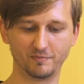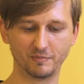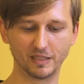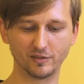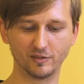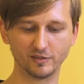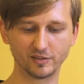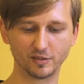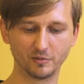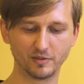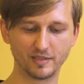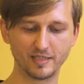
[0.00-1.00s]
but
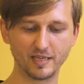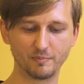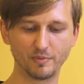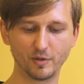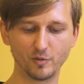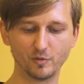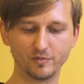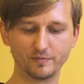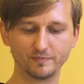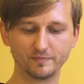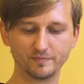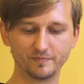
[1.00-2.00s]
also CPU,
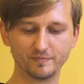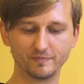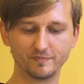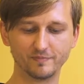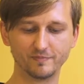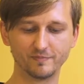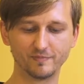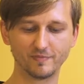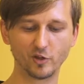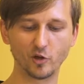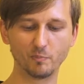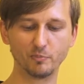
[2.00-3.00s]

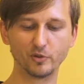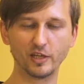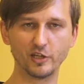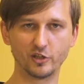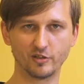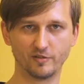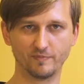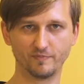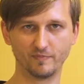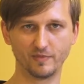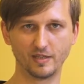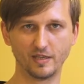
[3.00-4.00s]
computation.
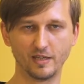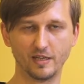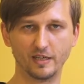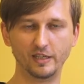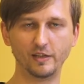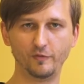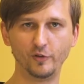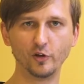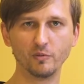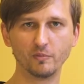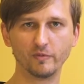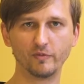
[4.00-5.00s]
In
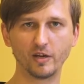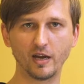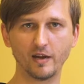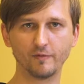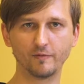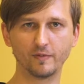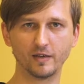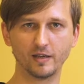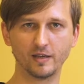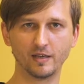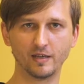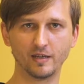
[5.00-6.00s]
Ethereum we have
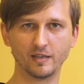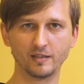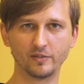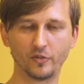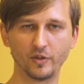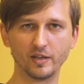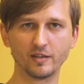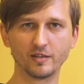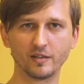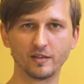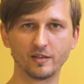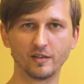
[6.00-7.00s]
a thing
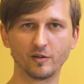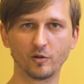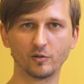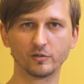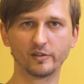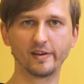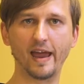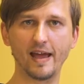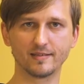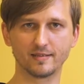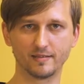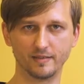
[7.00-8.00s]
called
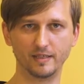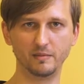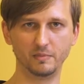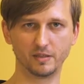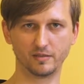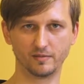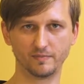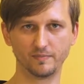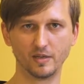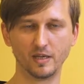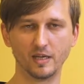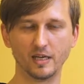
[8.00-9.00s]
gas limit.
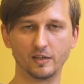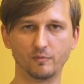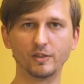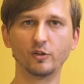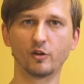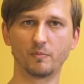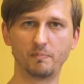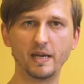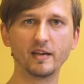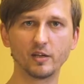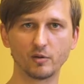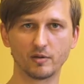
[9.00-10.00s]
And when you're
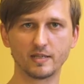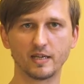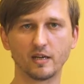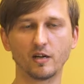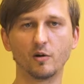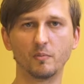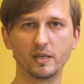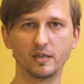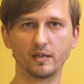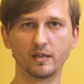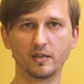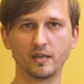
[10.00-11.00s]
paying, you're saying how
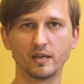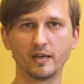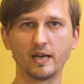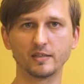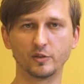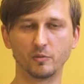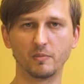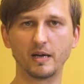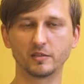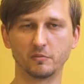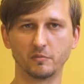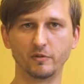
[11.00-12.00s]
many gas you
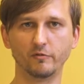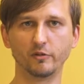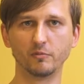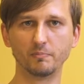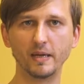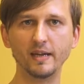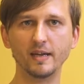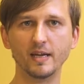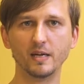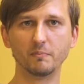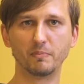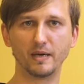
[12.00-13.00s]
maximum will pay,
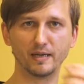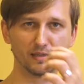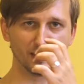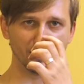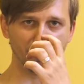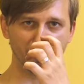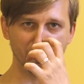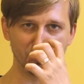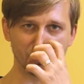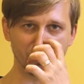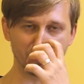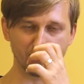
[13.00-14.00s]
but
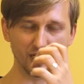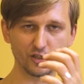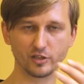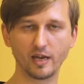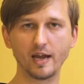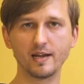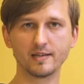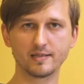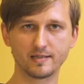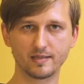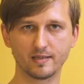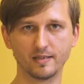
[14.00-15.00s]
each transaction
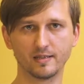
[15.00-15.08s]
has